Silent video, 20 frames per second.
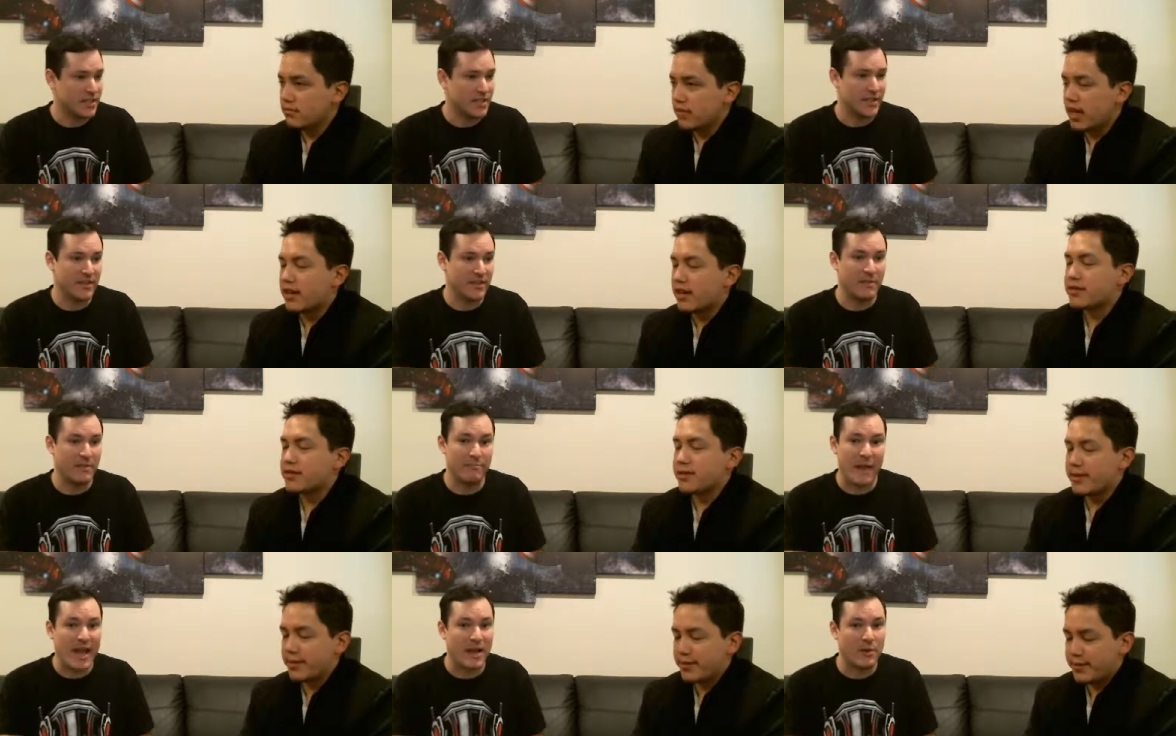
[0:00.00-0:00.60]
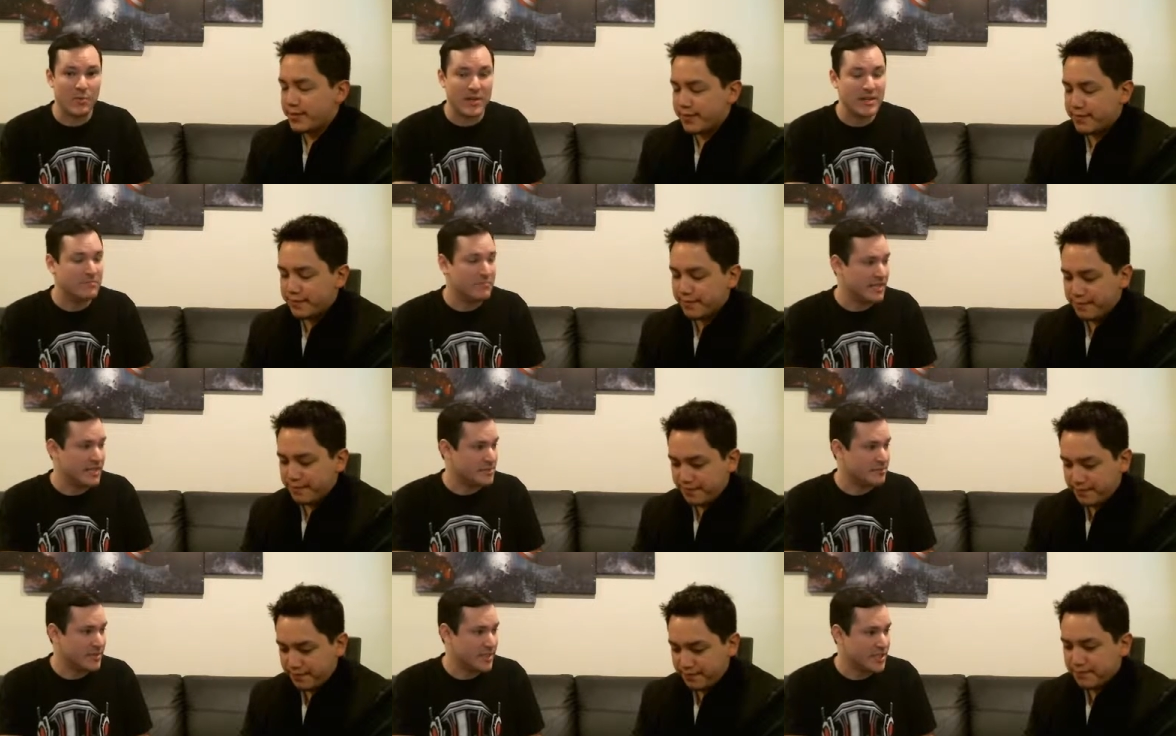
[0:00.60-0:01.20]
Speaker 1: Yes. It, it, might win
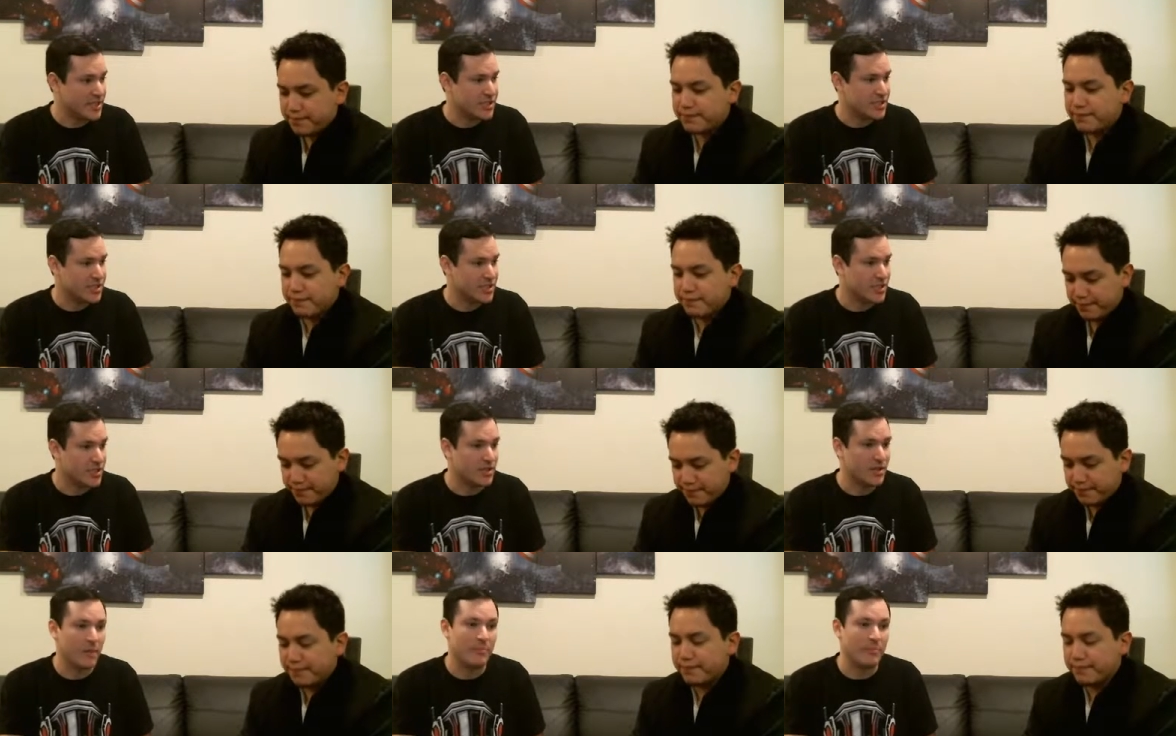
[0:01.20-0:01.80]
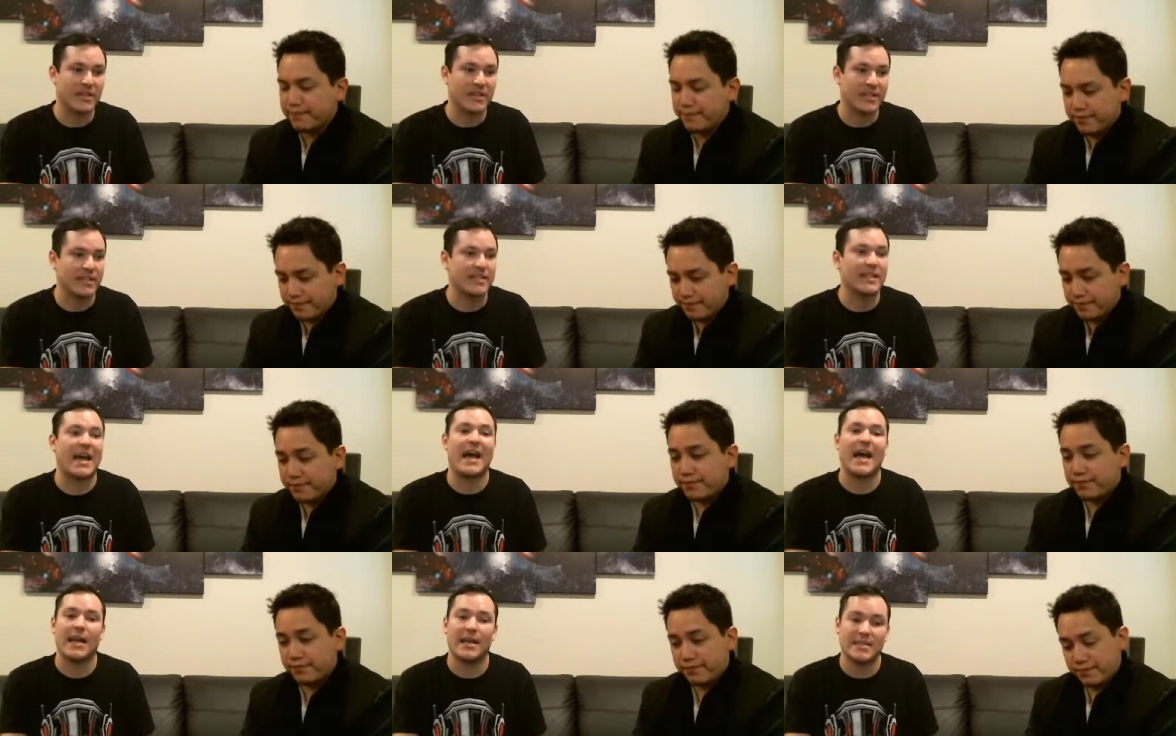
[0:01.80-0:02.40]
Best Picture. I mean,
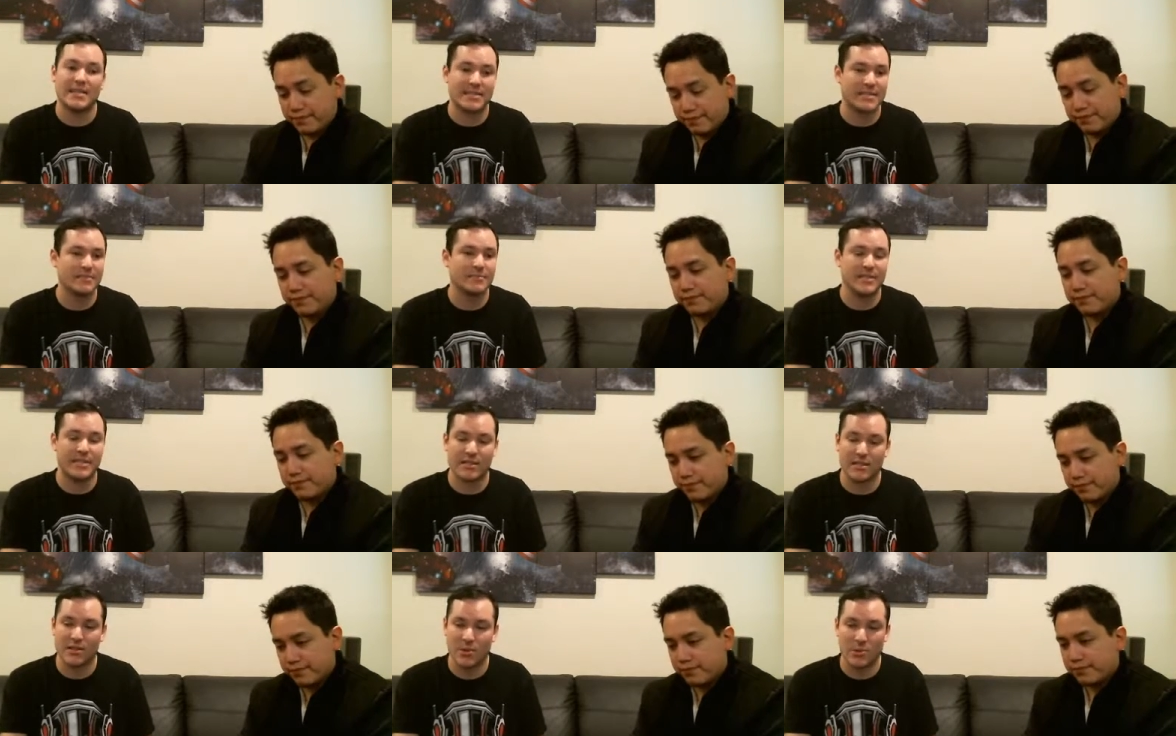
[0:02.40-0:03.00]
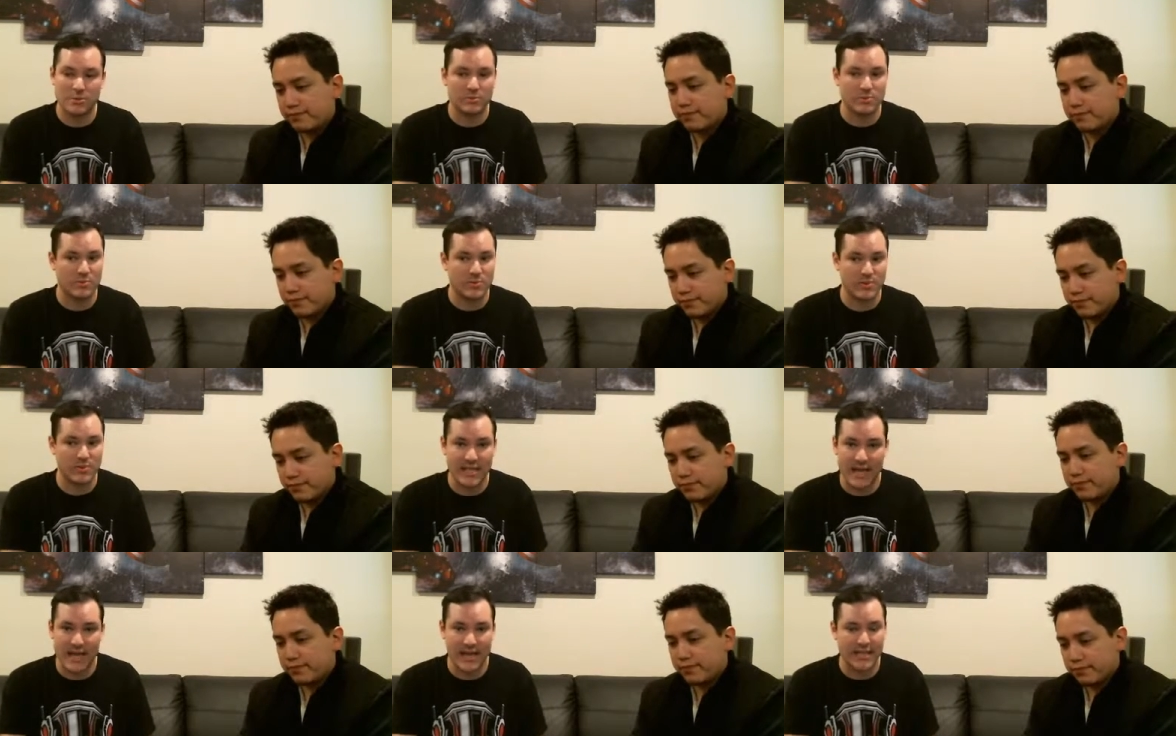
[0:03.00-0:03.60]
that it's going to be close
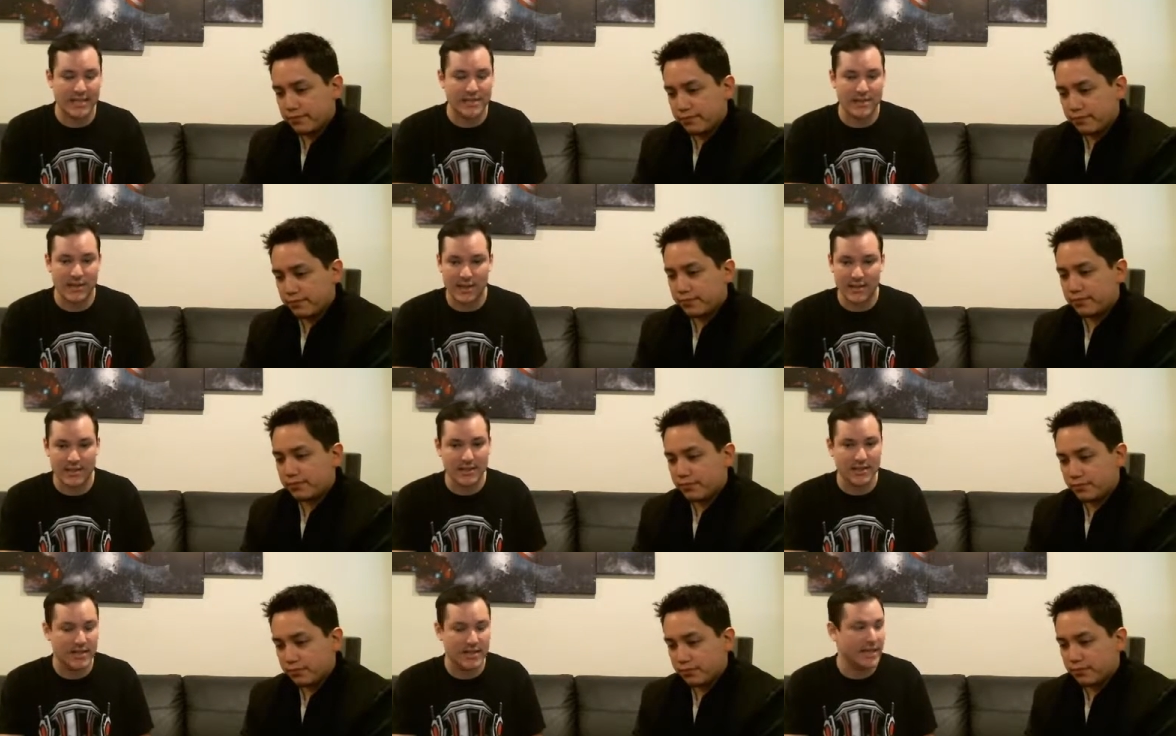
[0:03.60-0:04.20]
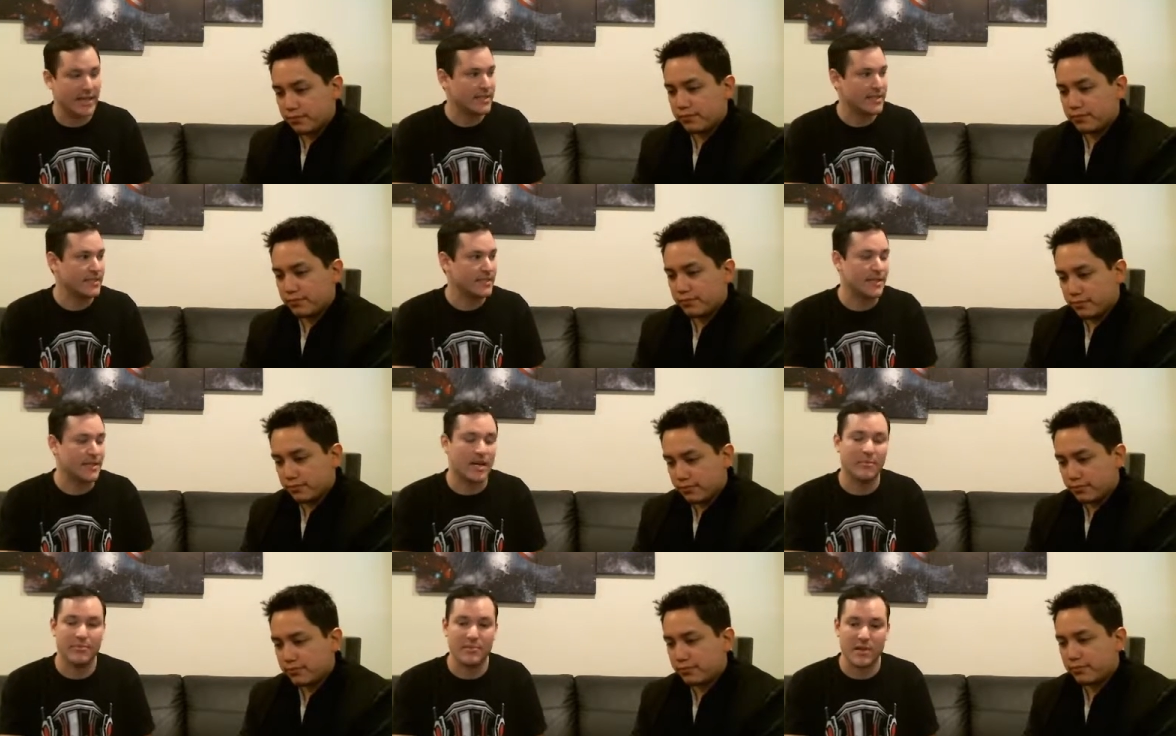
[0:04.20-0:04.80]
between that and La La Land and a
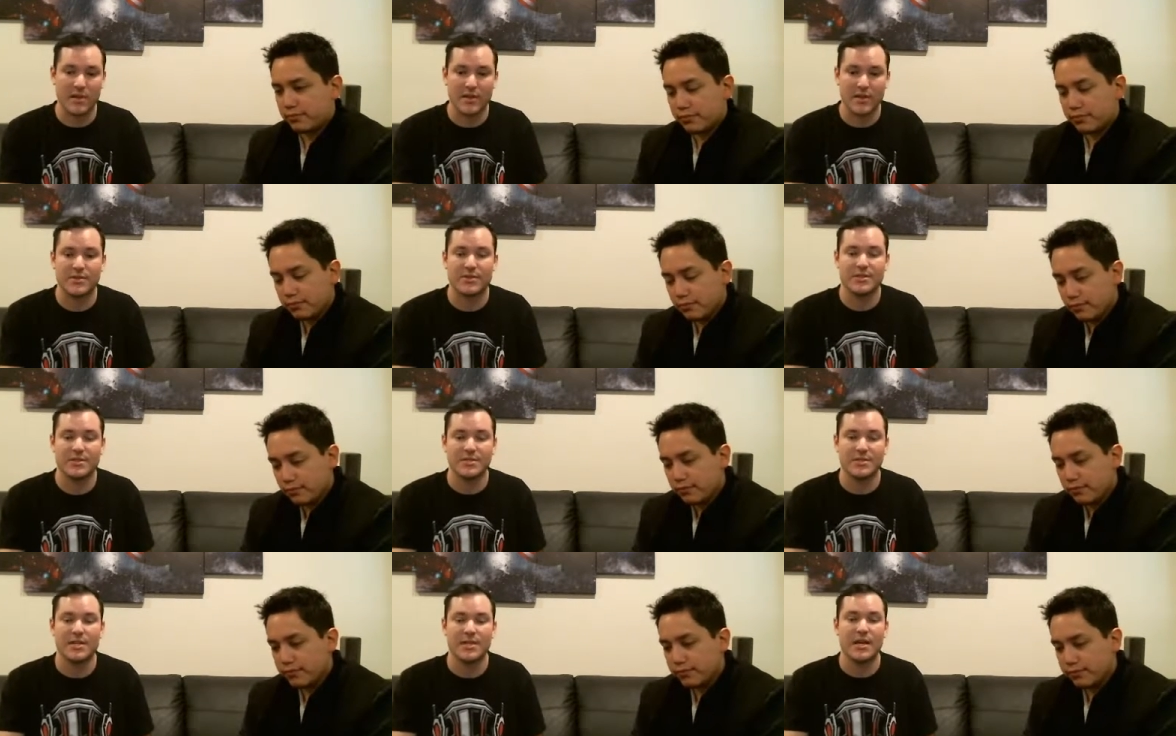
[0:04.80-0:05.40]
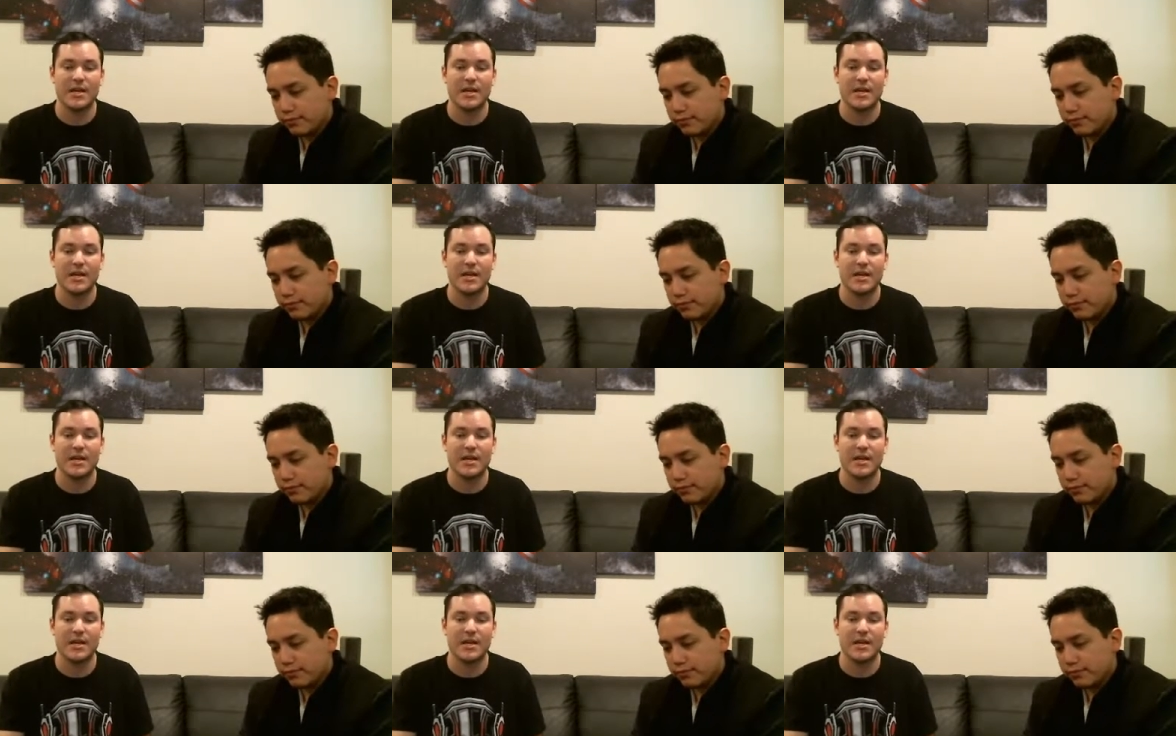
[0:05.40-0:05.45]
couple others.